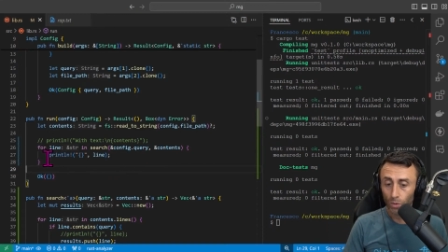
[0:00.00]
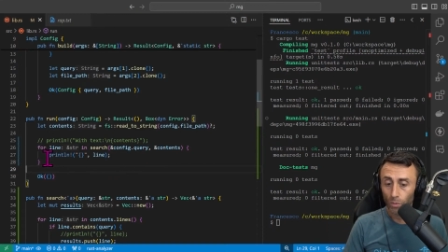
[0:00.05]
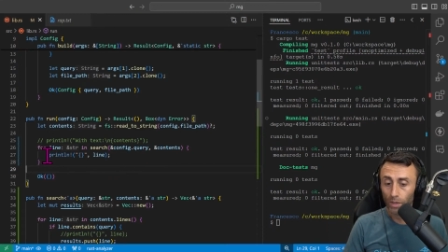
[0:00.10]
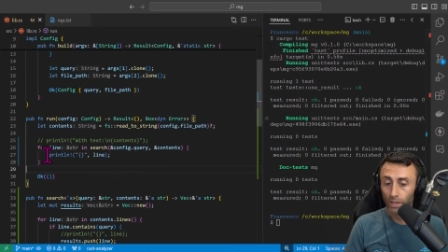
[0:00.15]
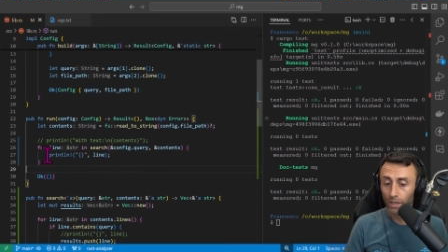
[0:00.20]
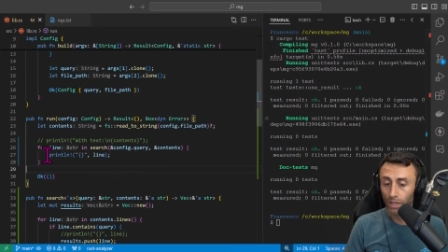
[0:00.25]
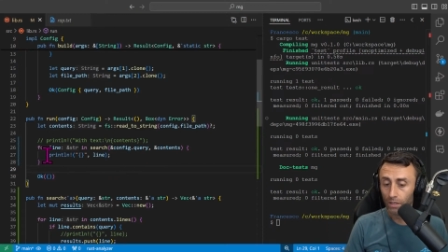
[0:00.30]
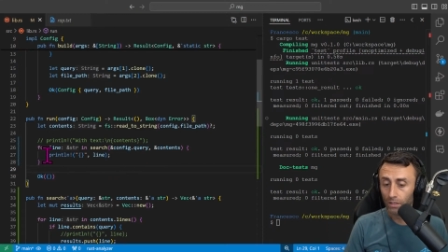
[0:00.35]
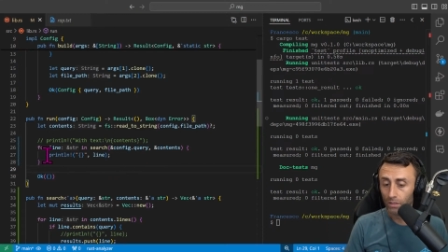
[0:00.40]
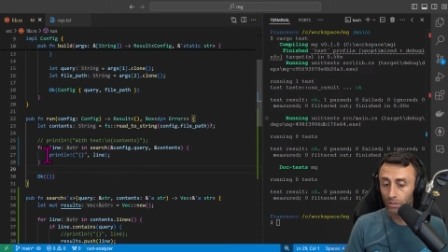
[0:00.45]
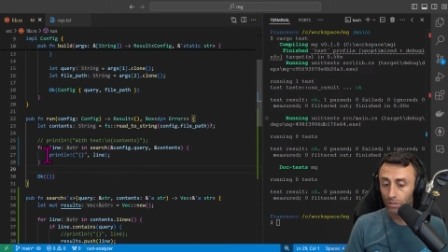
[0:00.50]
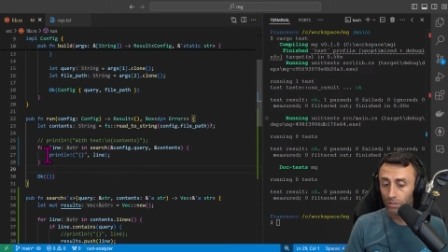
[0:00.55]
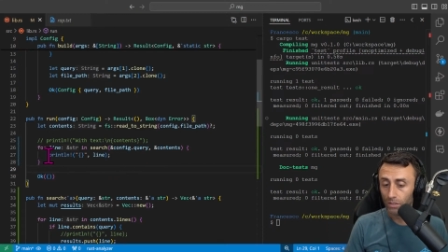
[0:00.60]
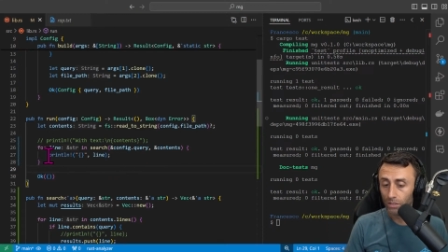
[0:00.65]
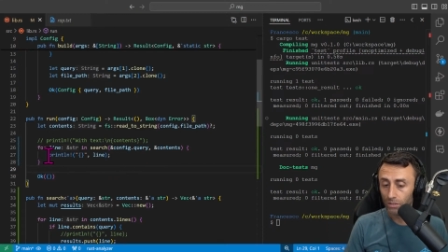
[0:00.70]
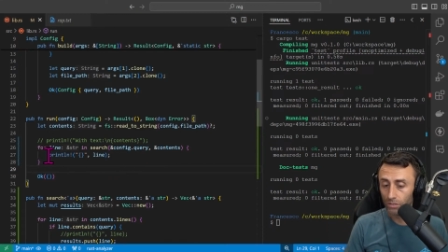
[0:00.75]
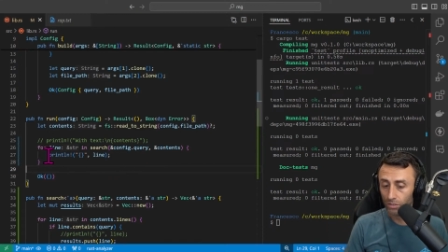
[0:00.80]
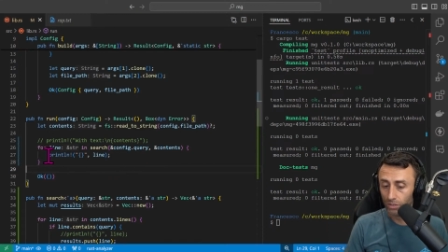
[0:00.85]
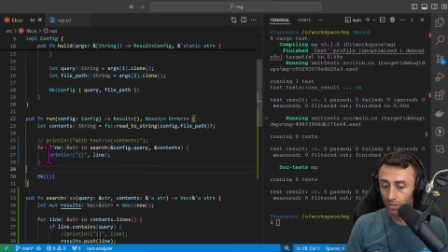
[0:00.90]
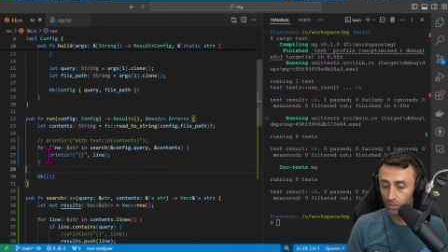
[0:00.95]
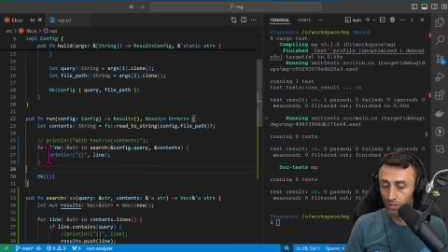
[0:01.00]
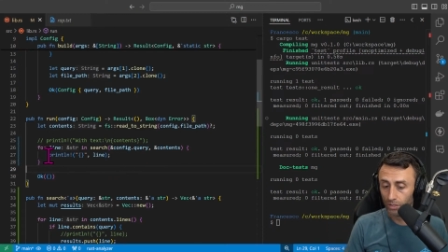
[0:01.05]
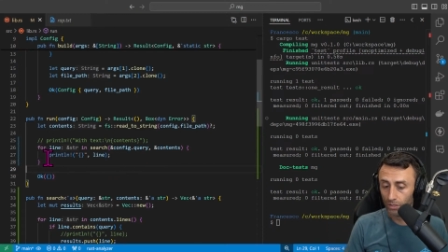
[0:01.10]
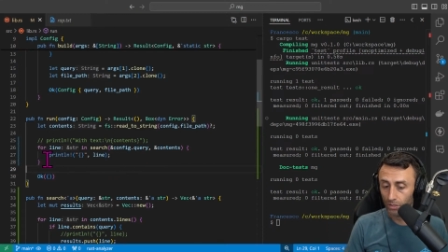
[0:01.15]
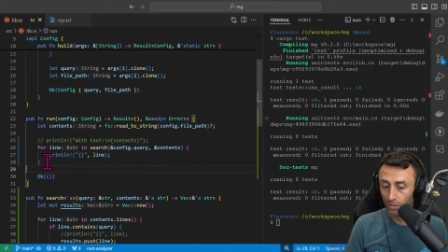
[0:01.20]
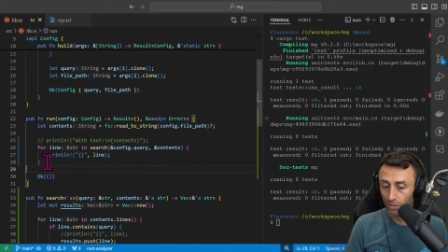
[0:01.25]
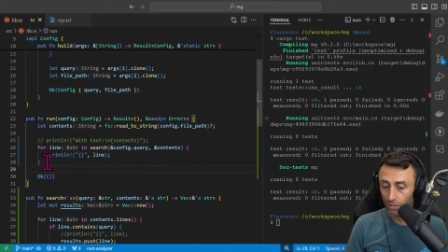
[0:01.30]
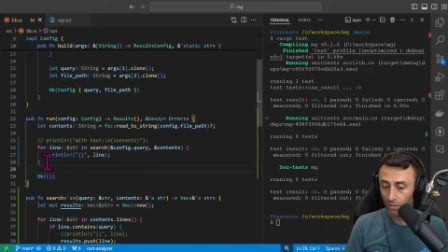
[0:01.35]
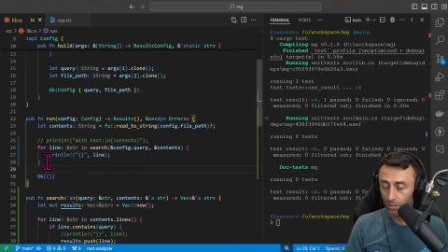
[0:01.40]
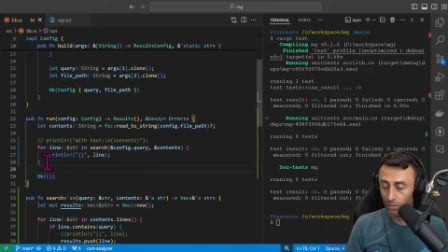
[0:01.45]
we can
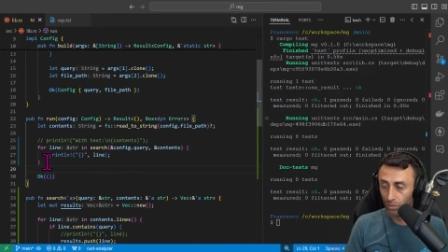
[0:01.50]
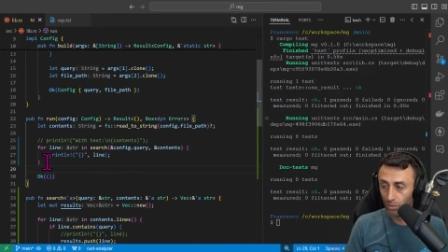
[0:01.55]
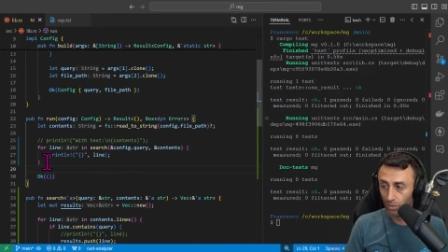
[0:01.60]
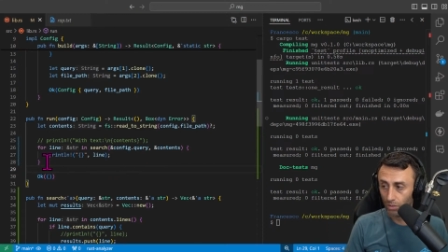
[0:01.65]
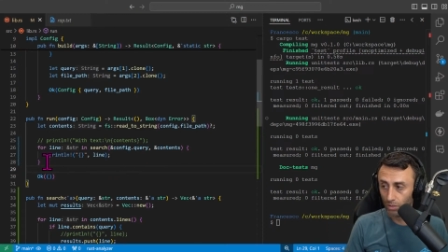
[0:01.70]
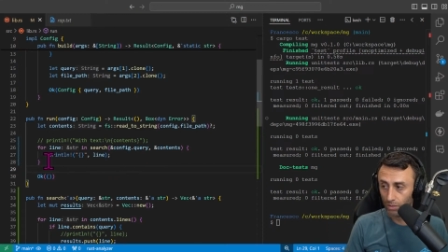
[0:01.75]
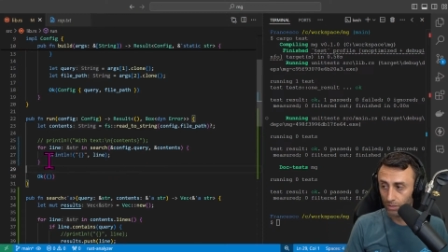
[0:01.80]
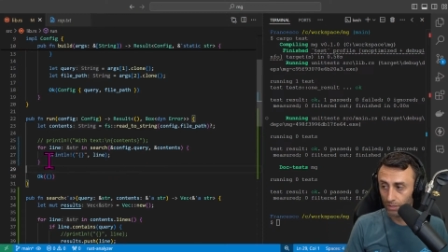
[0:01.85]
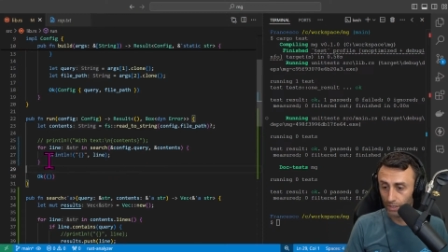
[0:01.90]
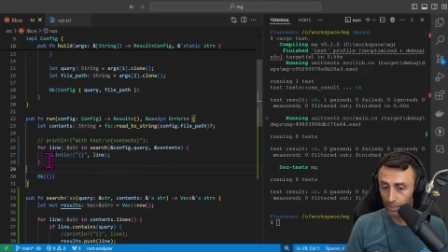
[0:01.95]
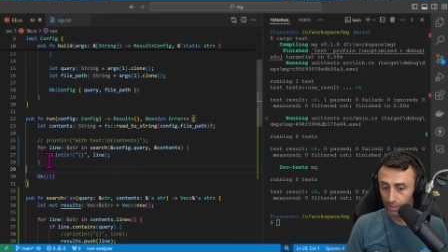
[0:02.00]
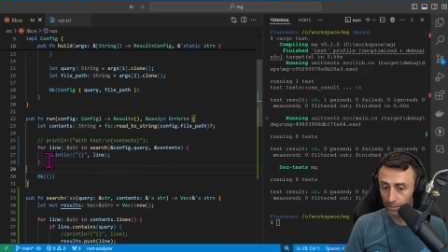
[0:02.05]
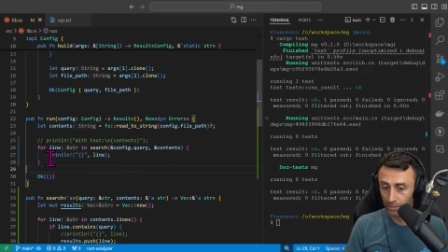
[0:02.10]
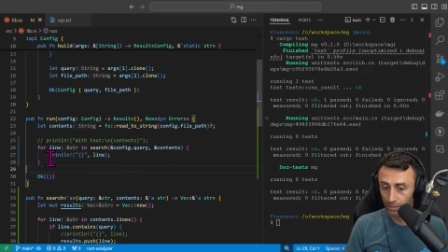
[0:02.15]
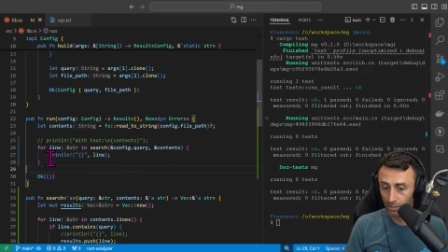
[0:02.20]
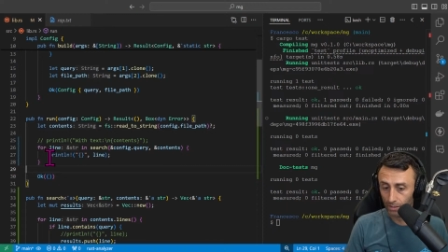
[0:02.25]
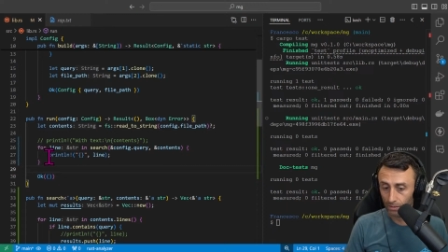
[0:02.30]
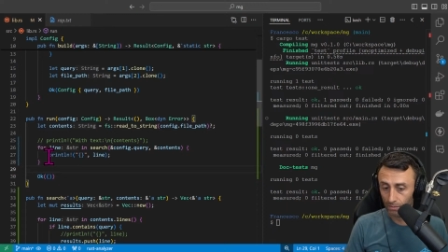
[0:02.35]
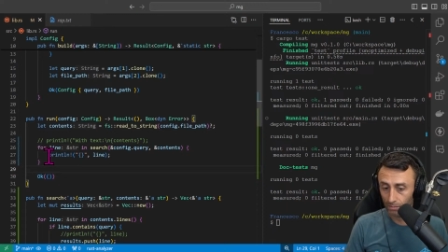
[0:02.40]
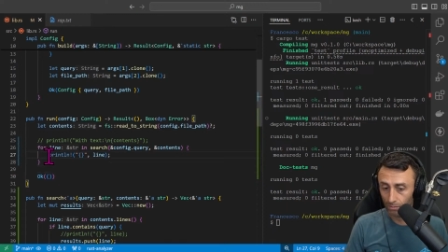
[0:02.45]
return this,